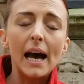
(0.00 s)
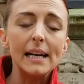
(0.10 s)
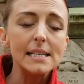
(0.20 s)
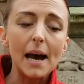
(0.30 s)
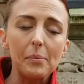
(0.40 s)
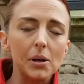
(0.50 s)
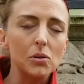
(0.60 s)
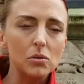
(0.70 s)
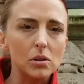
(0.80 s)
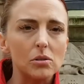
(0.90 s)
And it's happening
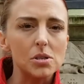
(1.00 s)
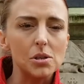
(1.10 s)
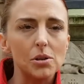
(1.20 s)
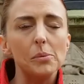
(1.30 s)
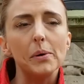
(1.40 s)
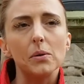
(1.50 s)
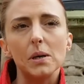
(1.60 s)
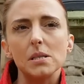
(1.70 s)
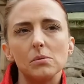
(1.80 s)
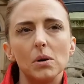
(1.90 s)
all across Europe and the
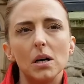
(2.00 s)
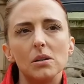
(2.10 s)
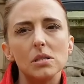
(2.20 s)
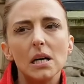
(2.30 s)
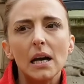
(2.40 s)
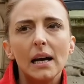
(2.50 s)
Western world.